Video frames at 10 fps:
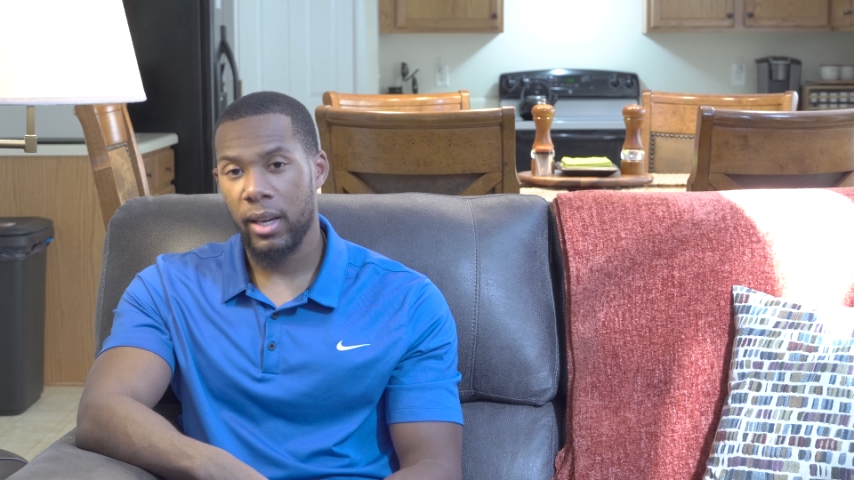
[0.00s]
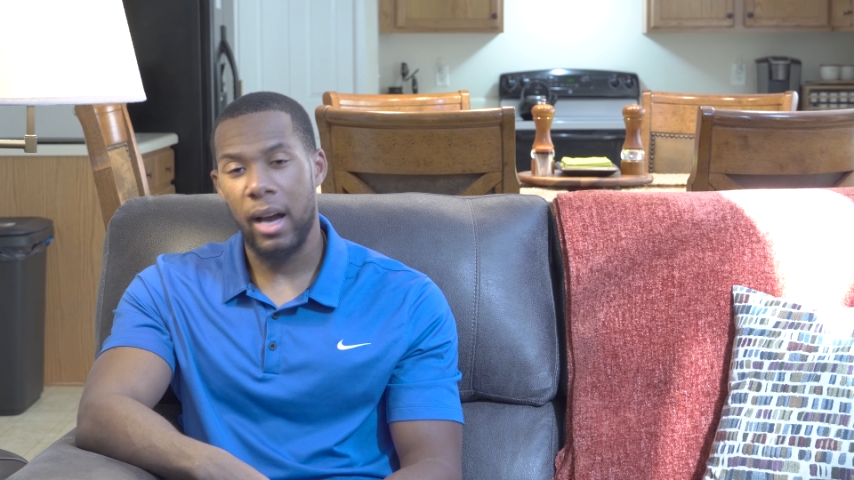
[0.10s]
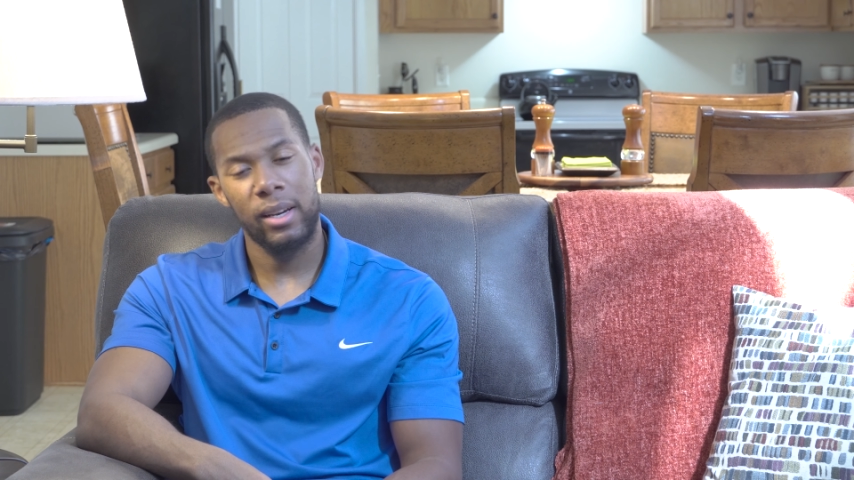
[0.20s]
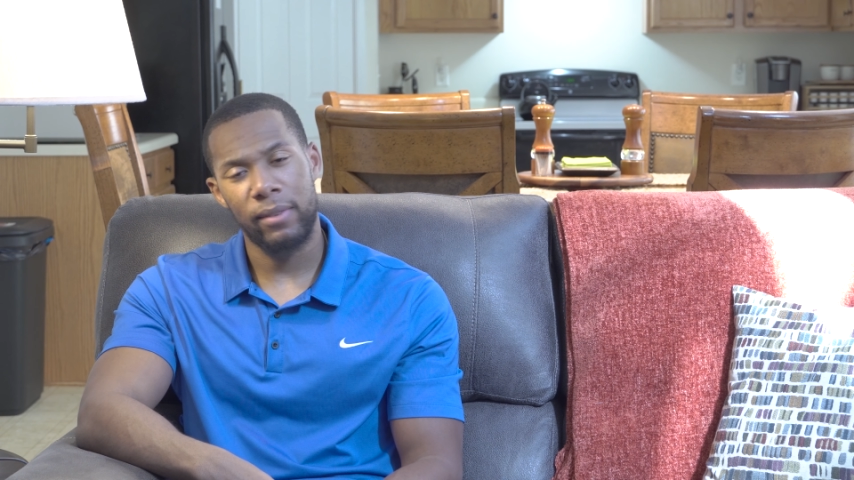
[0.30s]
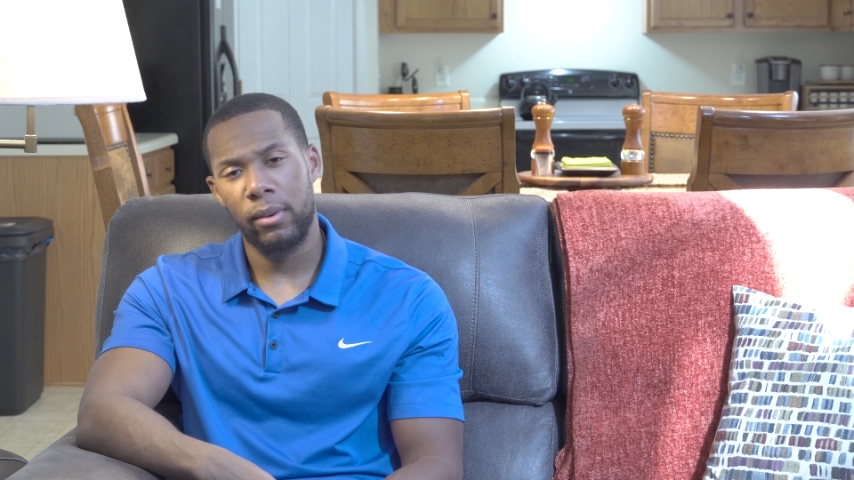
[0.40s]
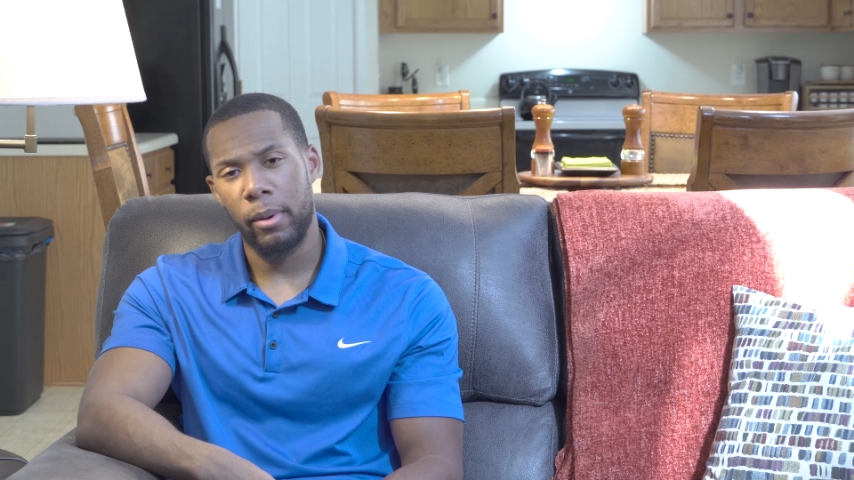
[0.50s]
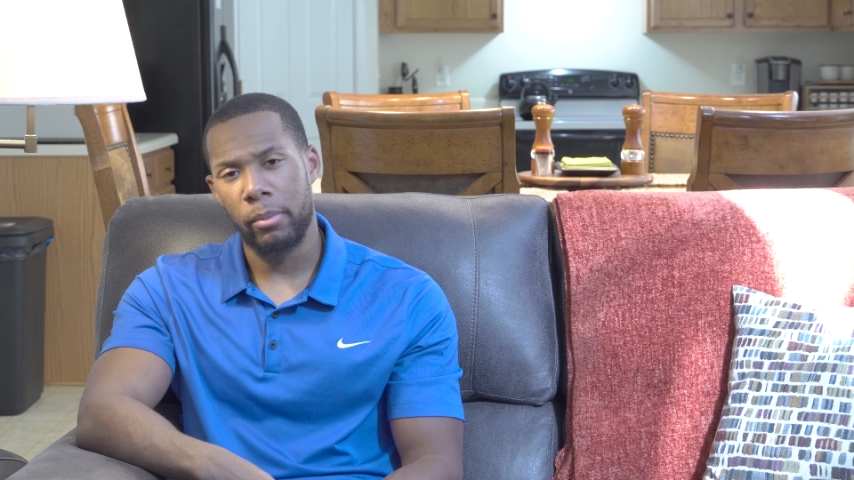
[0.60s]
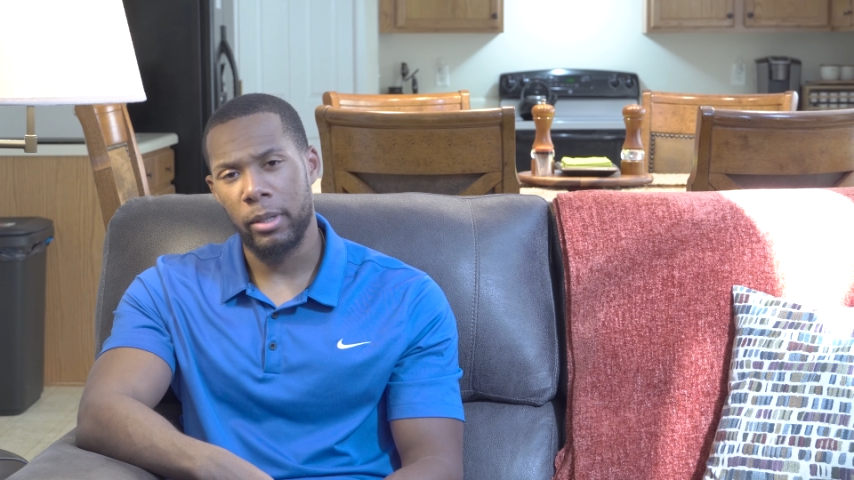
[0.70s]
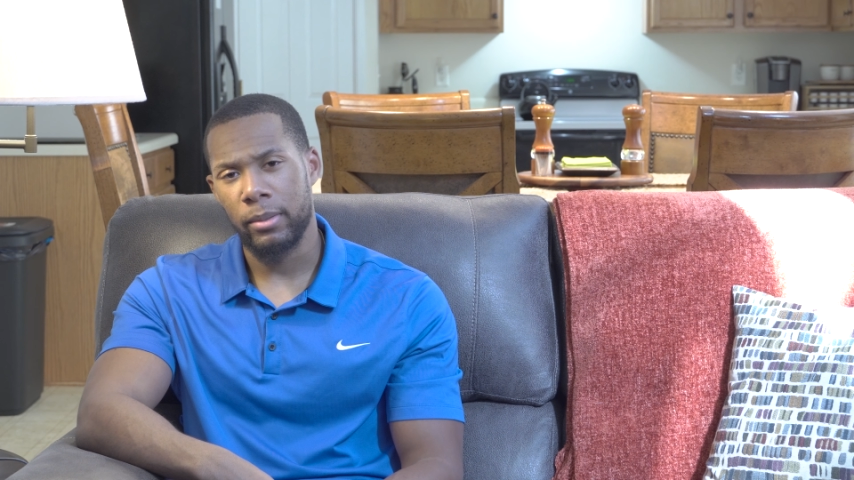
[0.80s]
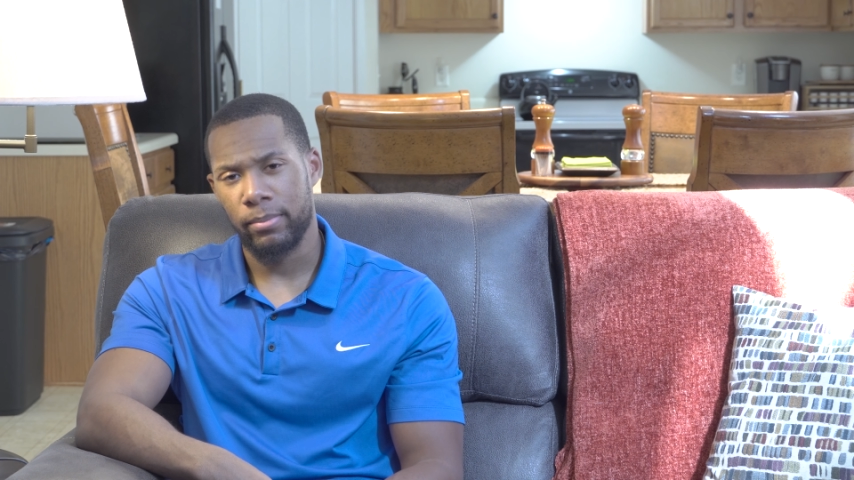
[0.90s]
I'll give you a
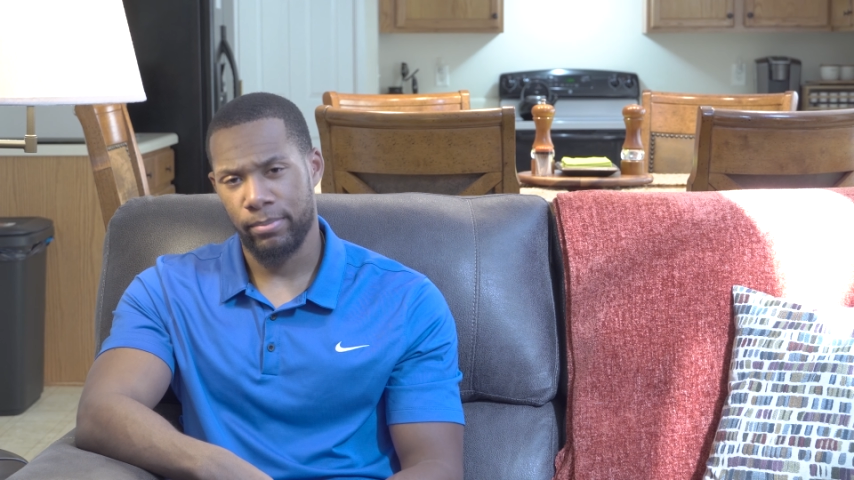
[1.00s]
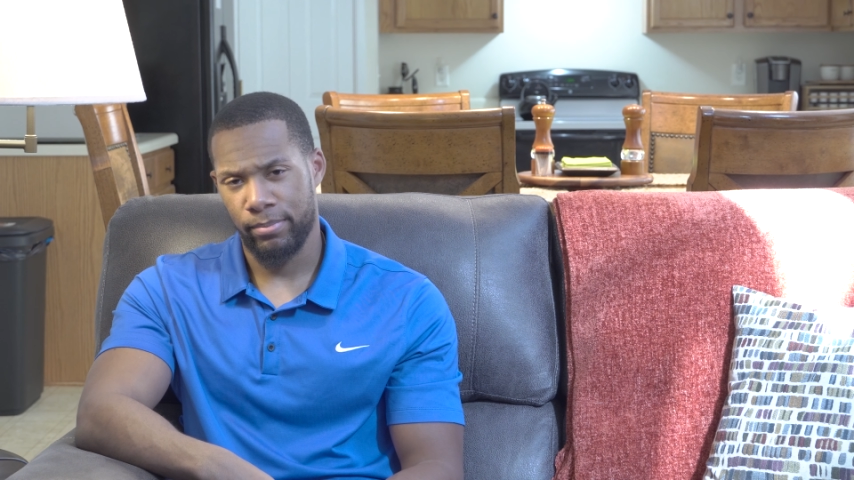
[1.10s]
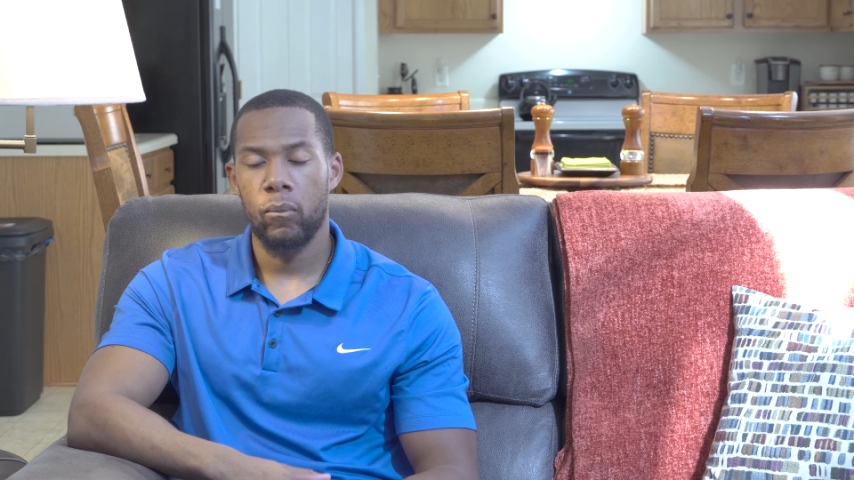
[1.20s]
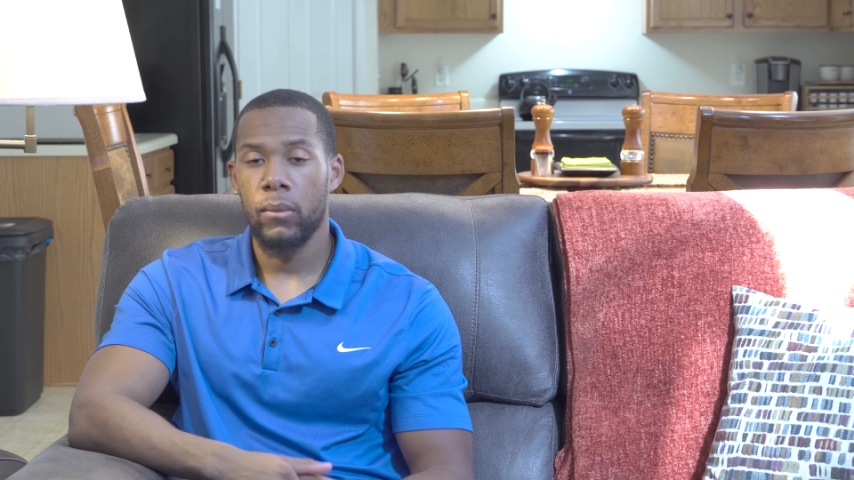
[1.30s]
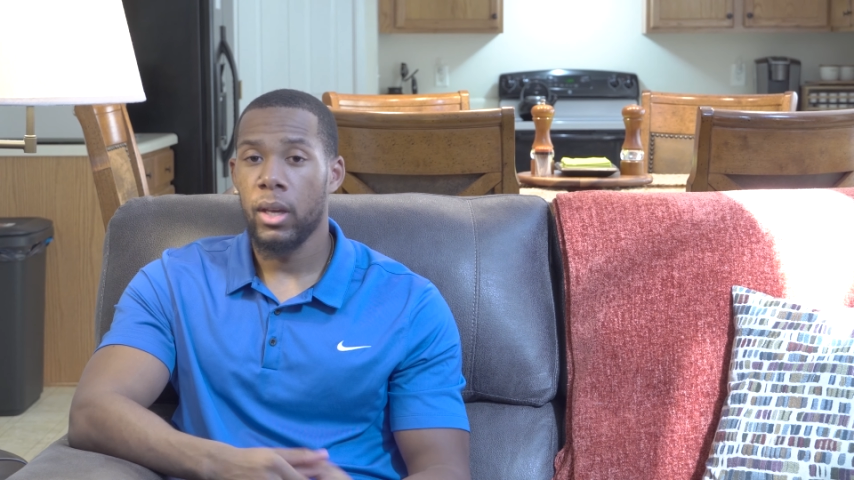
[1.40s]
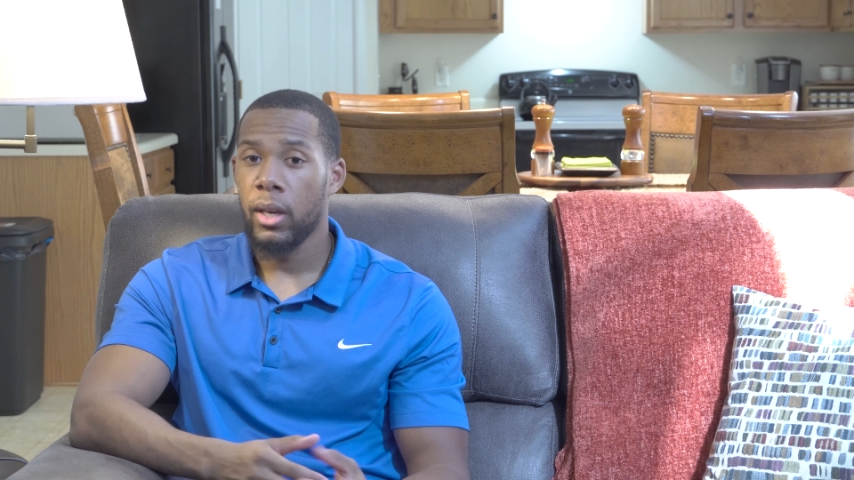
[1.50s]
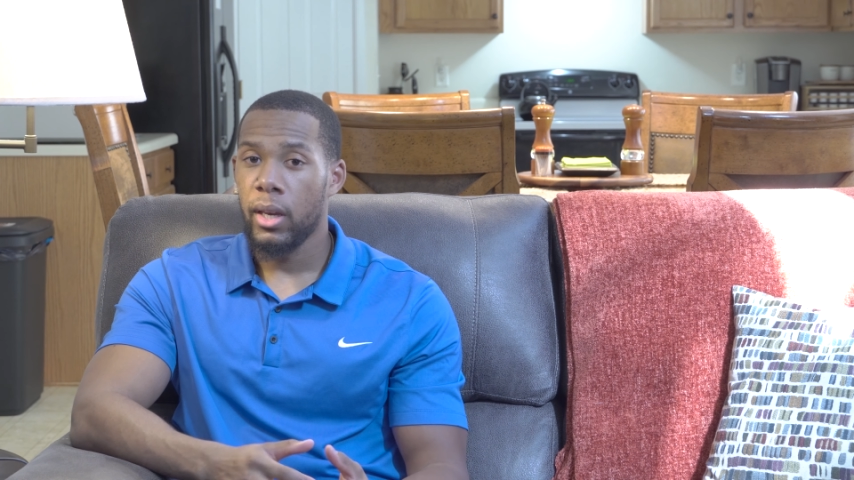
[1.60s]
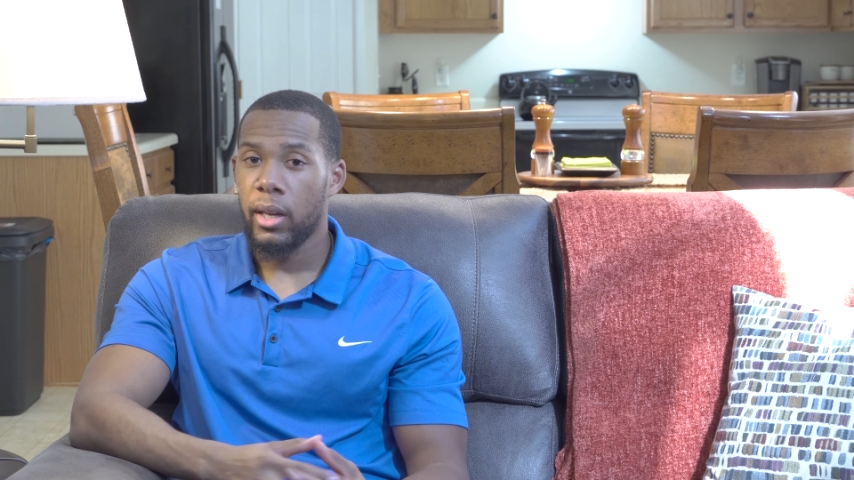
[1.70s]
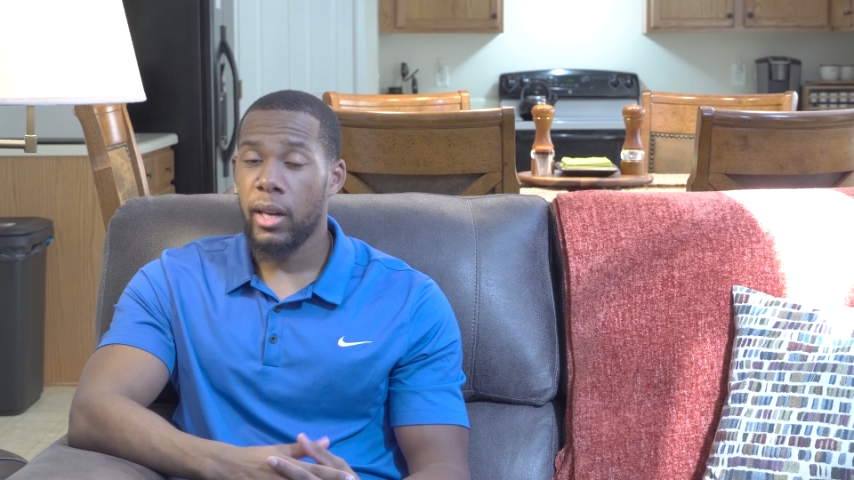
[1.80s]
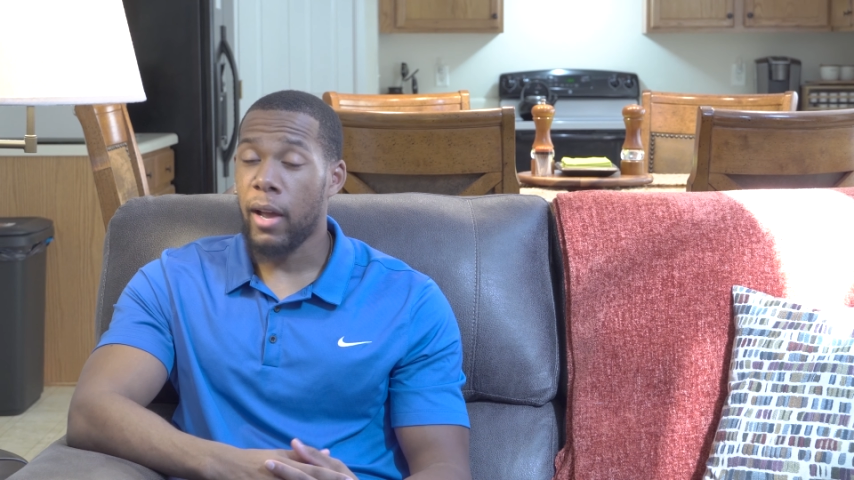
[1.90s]
moment.
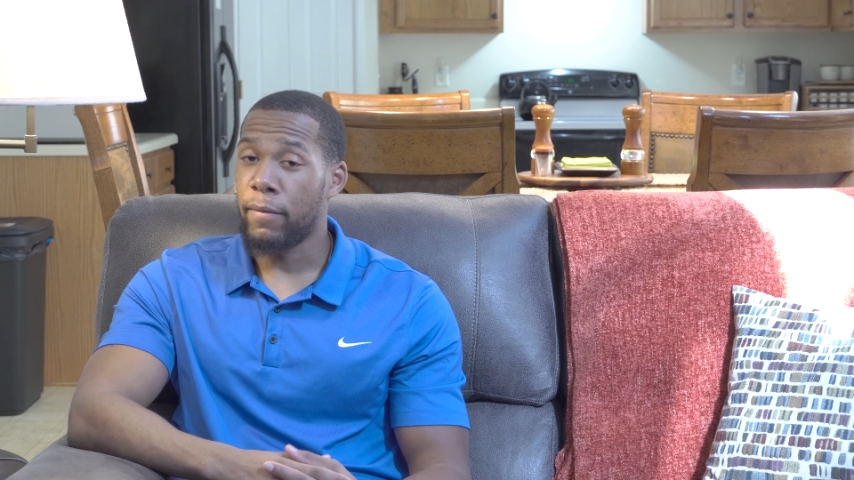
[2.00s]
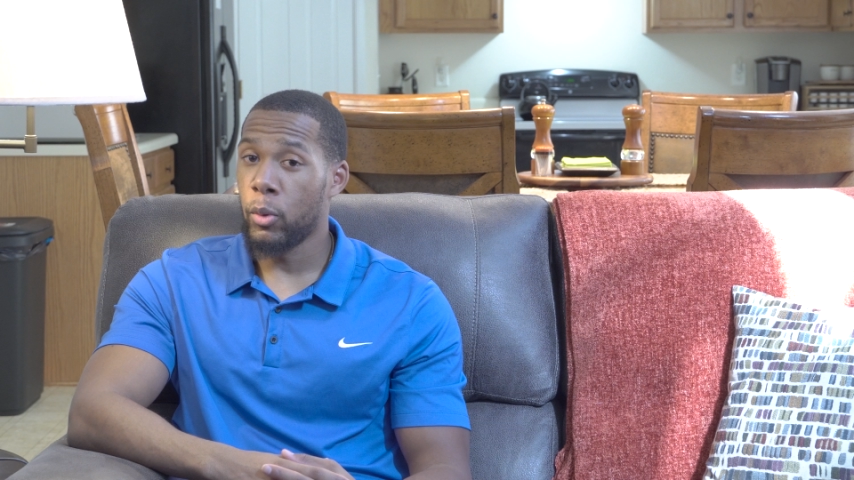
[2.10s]
Now,